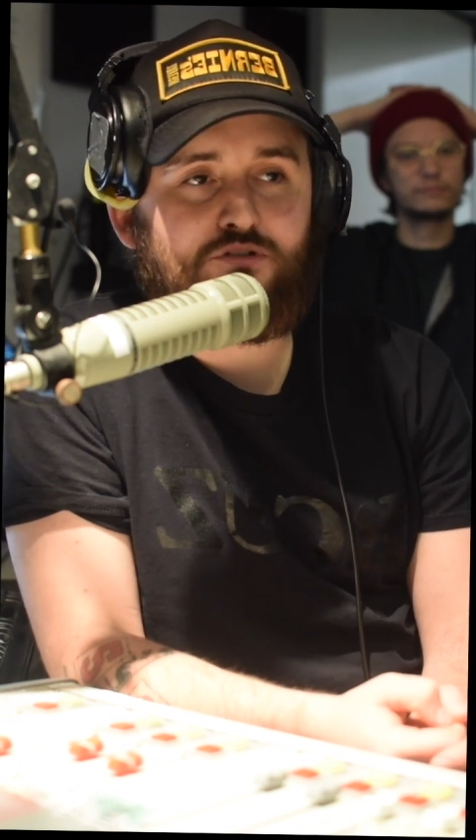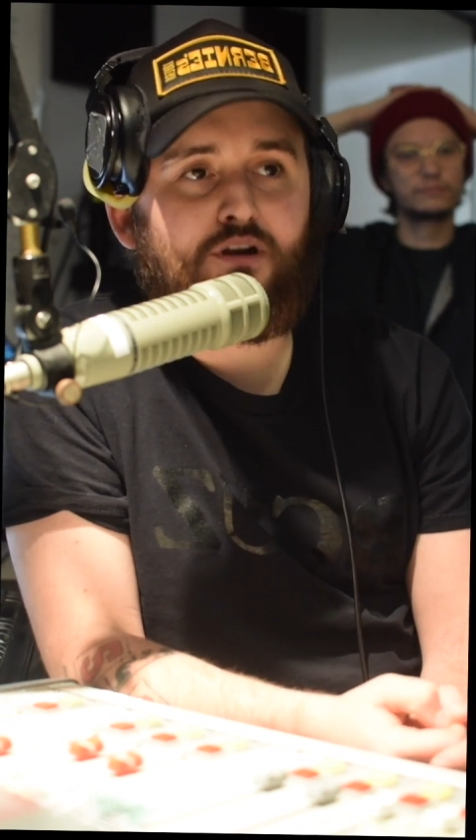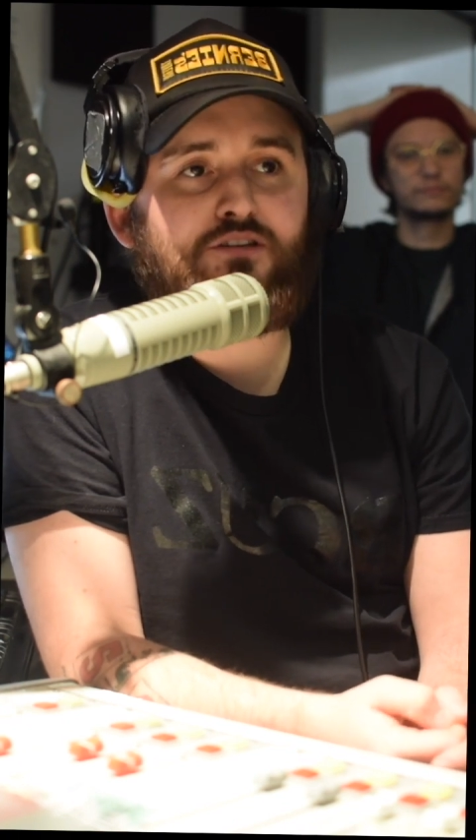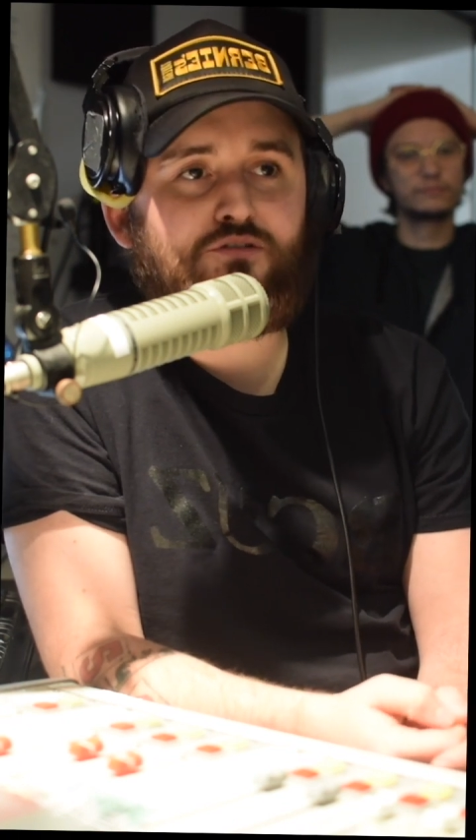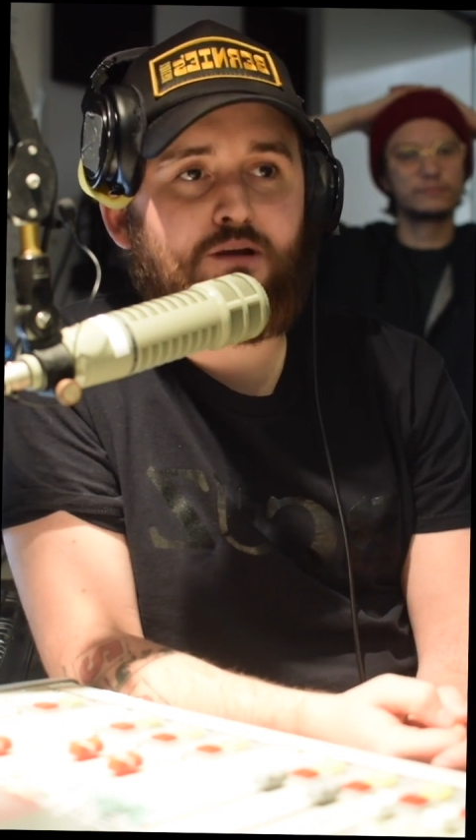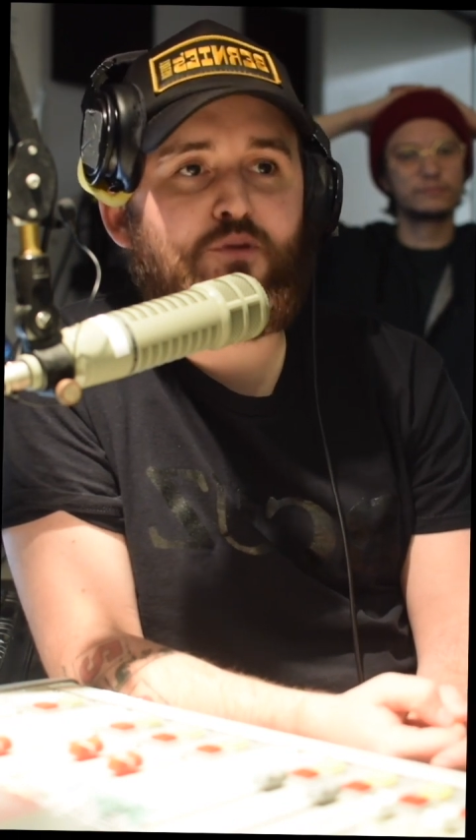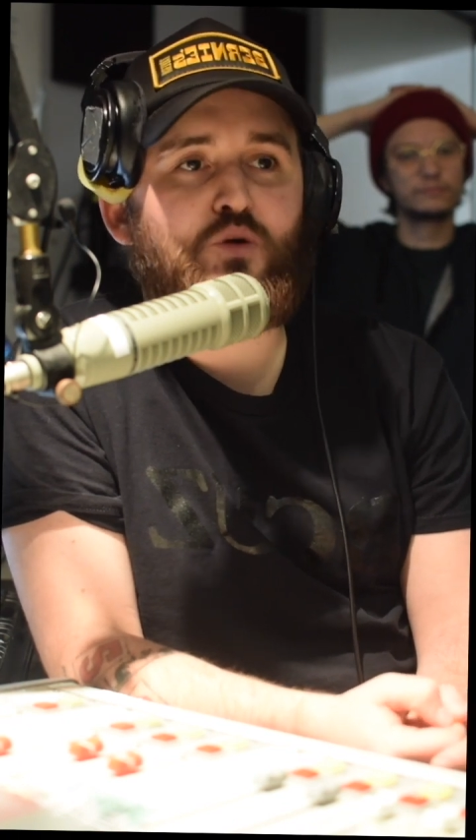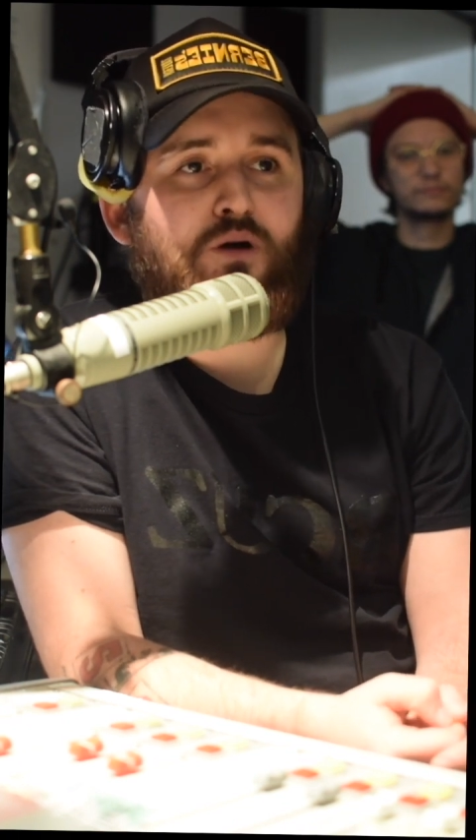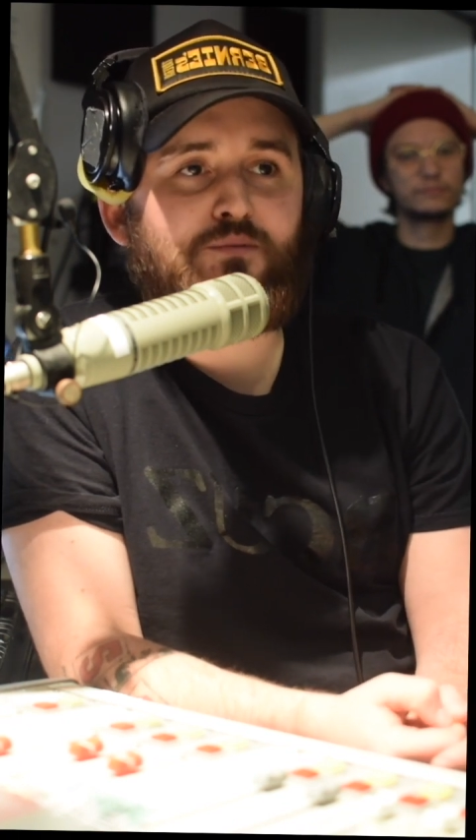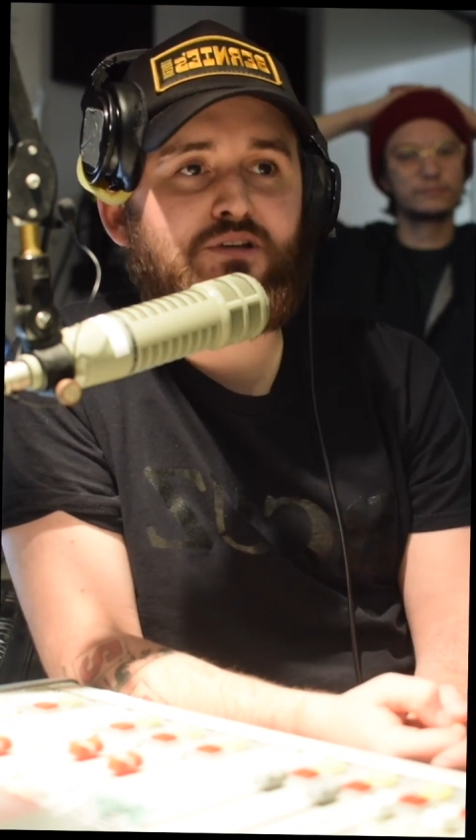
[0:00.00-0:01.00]
their Instagram or their
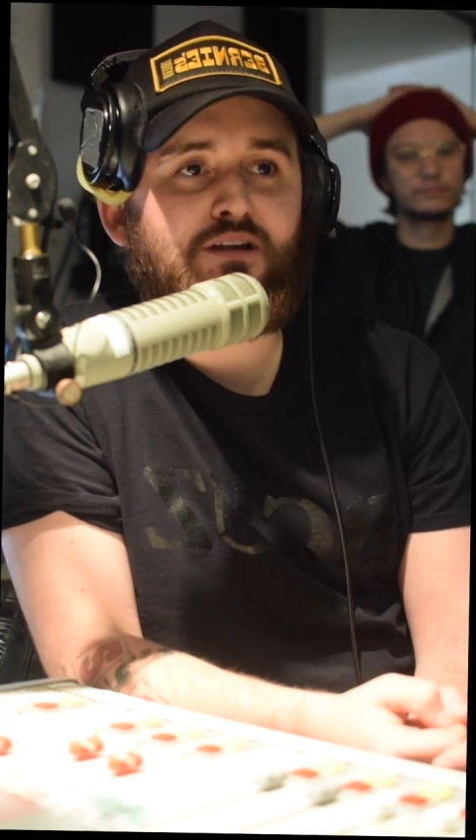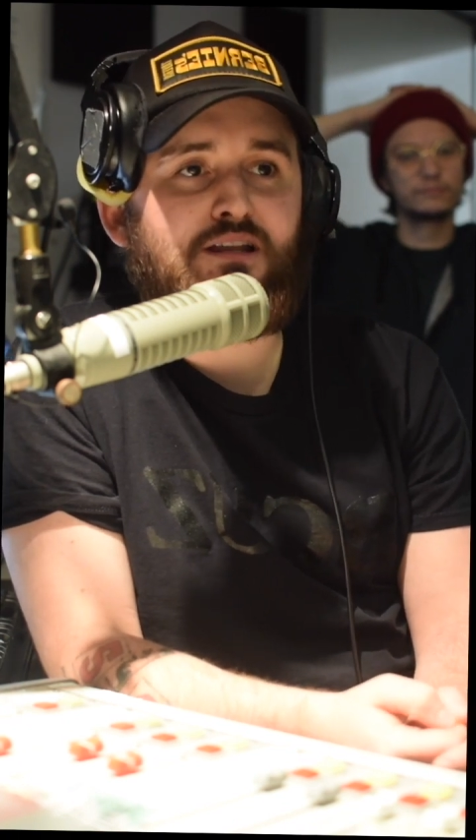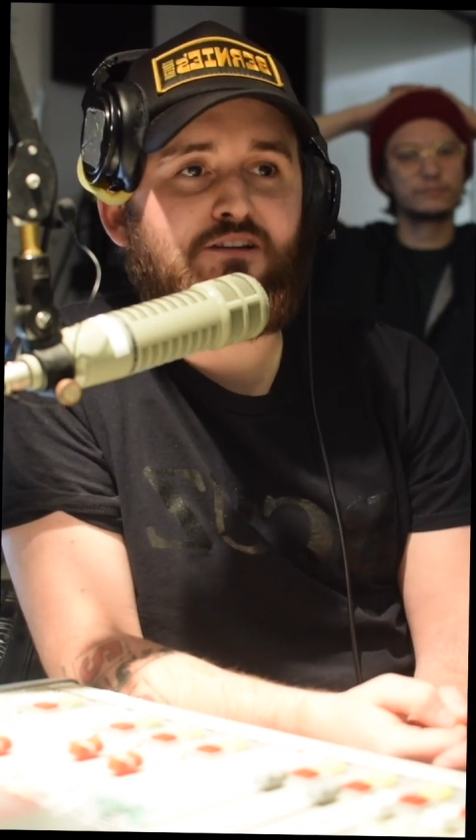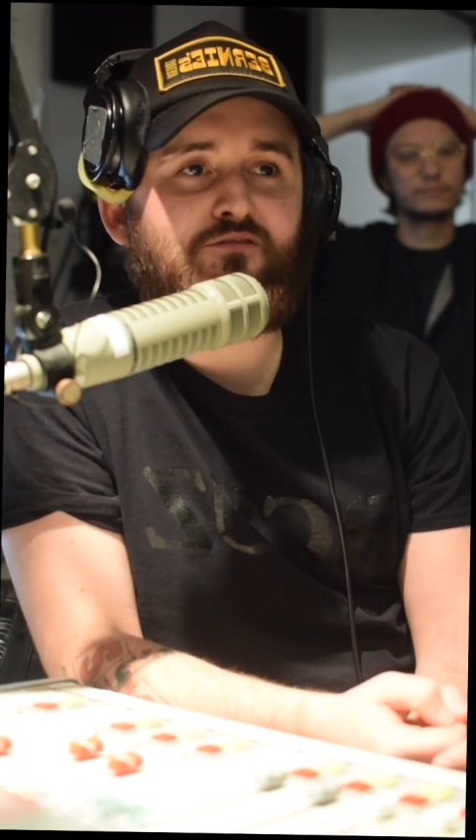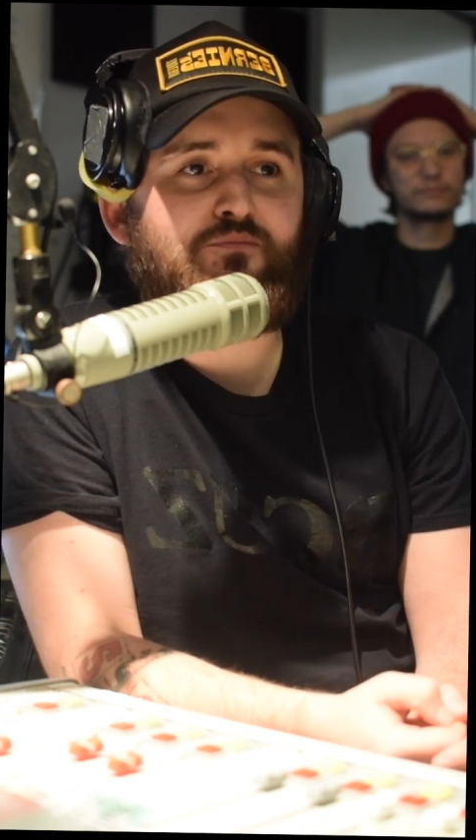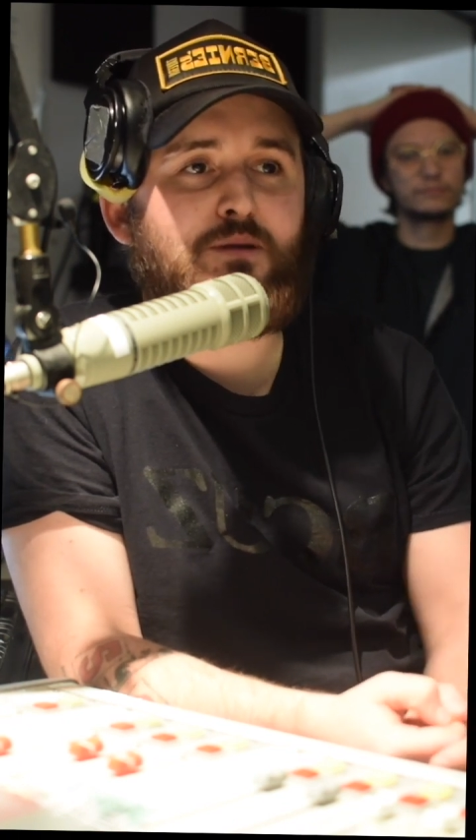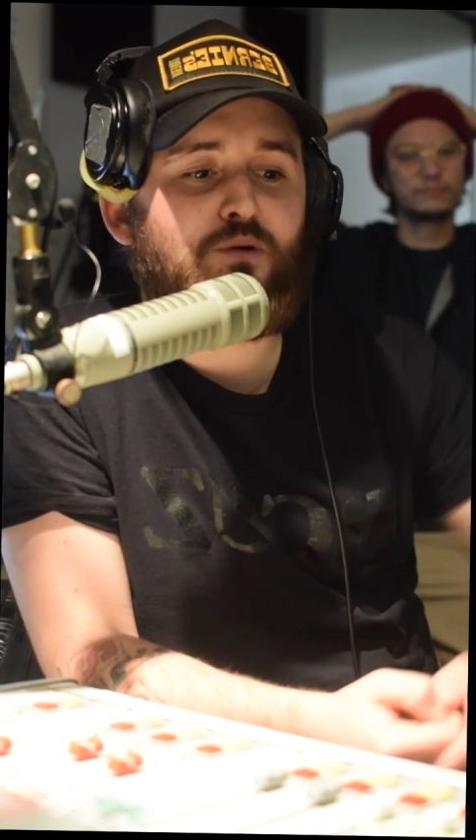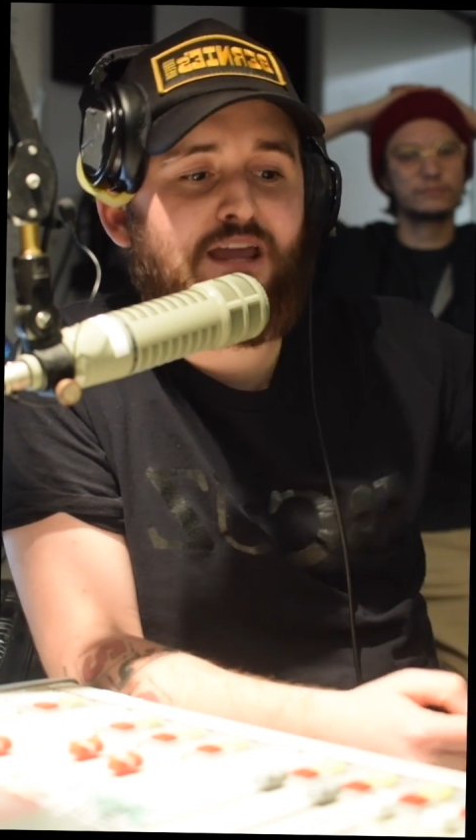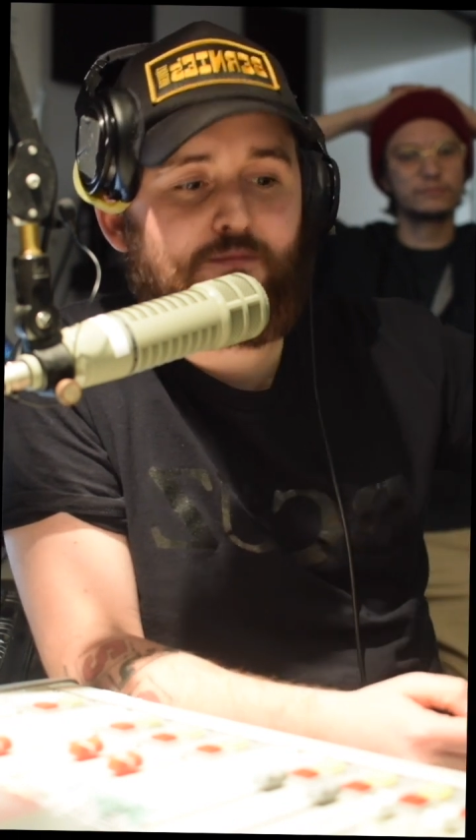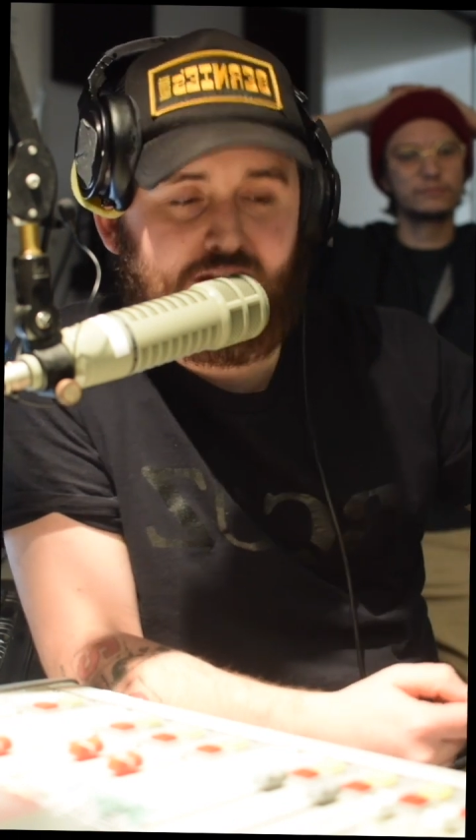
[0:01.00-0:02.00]
website? If people
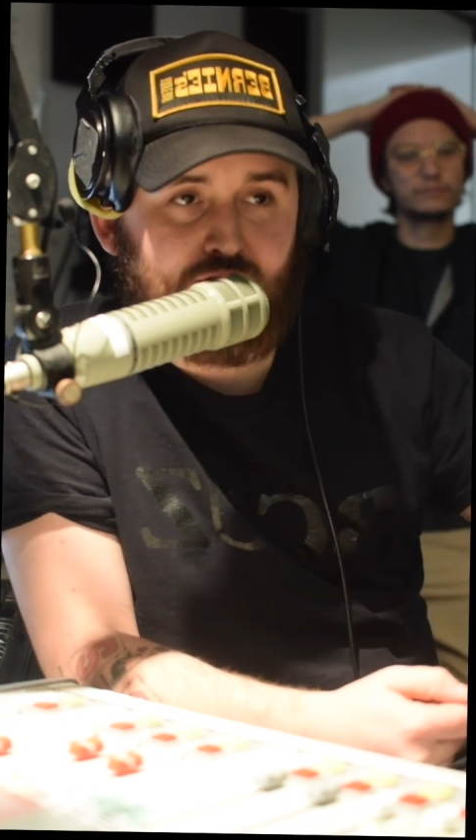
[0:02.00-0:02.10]
can't make